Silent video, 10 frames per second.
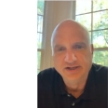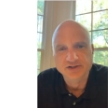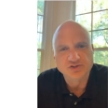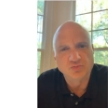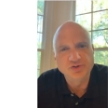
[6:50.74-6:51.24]

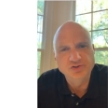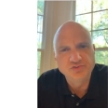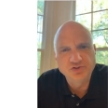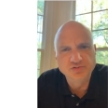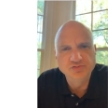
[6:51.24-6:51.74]
So what you
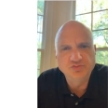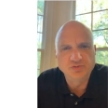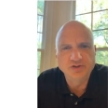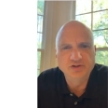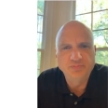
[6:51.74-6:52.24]
choose
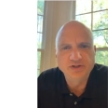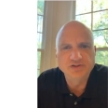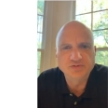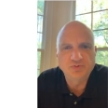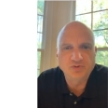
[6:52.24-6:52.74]
really
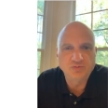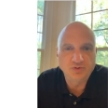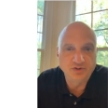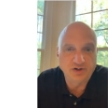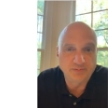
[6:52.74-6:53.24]
depends upon
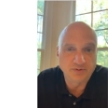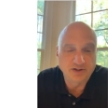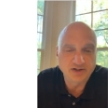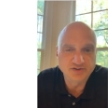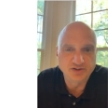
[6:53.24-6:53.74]
what your
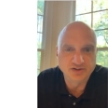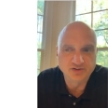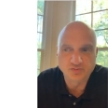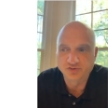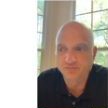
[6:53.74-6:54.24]
application
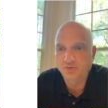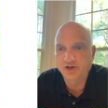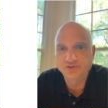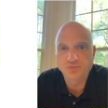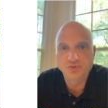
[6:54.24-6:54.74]
is, what your
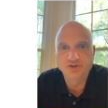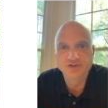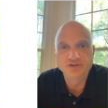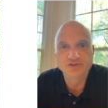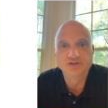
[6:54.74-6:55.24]
price point
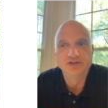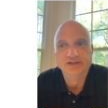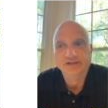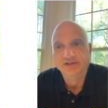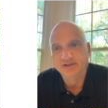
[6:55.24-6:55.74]
is,
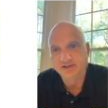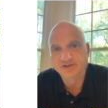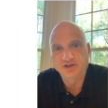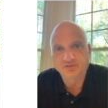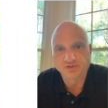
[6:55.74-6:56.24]
et
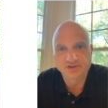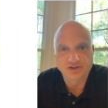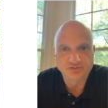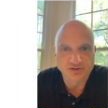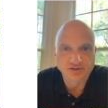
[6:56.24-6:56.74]
cetera,
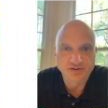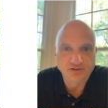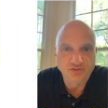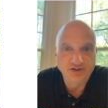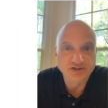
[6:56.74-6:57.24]
and
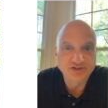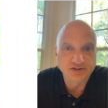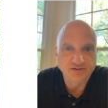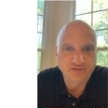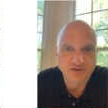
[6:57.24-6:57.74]
your
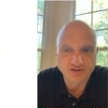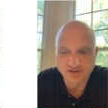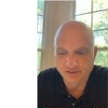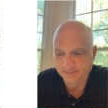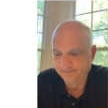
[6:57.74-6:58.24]
density of the
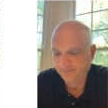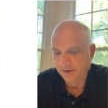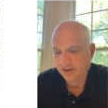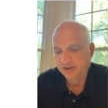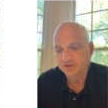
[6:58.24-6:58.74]
design.
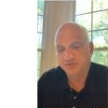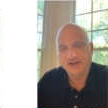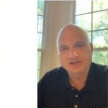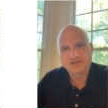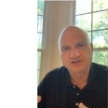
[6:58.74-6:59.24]
So
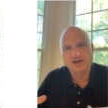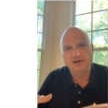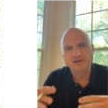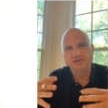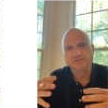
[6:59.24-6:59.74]
that's
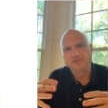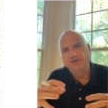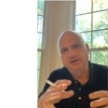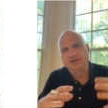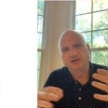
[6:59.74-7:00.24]
kind of,
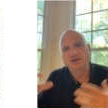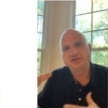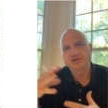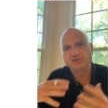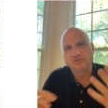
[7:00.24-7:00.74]
in a nutshell, the